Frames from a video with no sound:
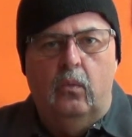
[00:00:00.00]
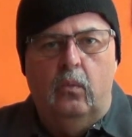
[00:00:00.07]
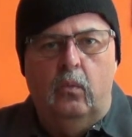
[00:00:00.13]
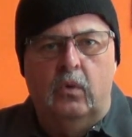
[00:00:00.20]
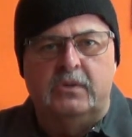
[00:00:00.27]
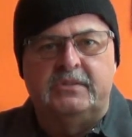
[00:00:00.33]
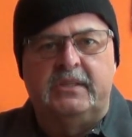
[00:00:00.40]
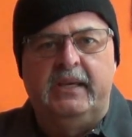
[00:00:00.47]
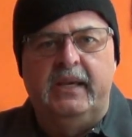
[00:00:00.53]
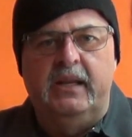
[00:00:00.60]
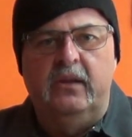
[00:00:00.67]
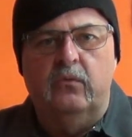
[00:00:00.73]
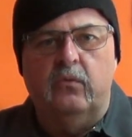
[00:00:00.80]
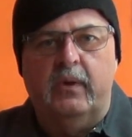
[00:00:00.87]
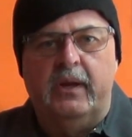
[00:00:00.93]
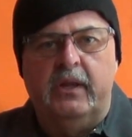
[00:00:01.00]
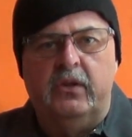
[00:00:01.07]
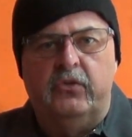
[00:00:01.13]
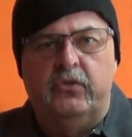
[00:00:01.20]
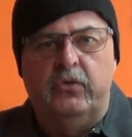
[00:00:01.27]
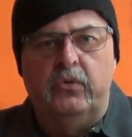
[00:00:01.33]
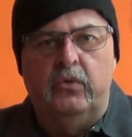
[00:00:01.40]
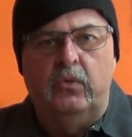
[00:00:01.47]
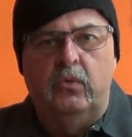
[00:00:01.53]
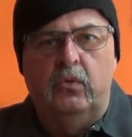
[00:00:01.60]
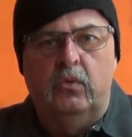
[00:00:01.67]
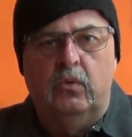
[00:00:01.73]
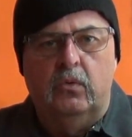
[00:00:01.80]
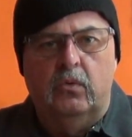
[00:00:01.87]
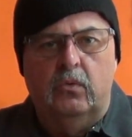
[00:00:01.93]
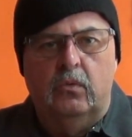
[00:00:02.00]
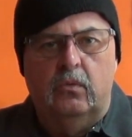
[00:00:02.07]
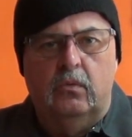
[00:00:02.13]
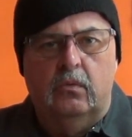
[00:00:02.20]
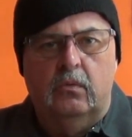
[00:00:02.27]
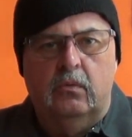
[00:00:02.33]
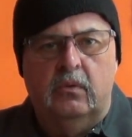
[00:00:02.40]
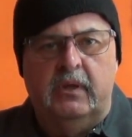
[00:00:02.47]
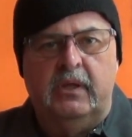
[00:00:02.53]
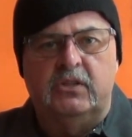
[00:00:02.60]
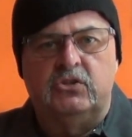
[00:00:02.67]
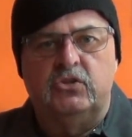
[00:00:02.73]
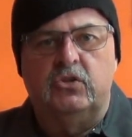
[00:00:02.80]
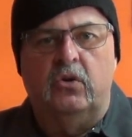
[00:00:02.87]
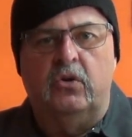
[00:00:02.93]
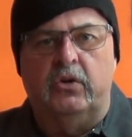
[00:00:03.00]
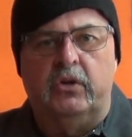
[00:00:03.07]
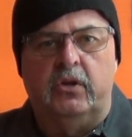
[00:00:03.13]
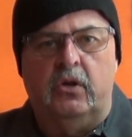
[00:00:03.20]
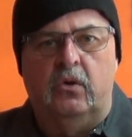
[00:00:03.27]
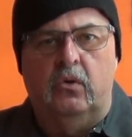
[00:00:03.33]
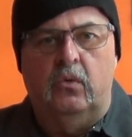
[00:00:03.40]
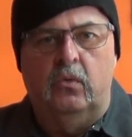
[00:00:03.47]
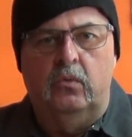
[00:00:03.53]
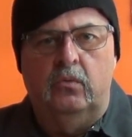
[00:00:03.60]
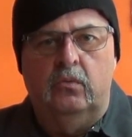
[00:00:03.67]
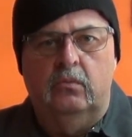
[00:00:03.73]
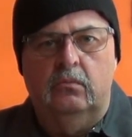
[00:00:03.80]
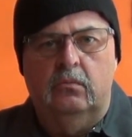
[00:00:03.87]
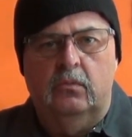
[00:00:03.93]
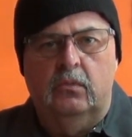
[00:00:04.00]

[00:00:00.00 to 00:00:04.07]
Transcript: Was getting ready to get started on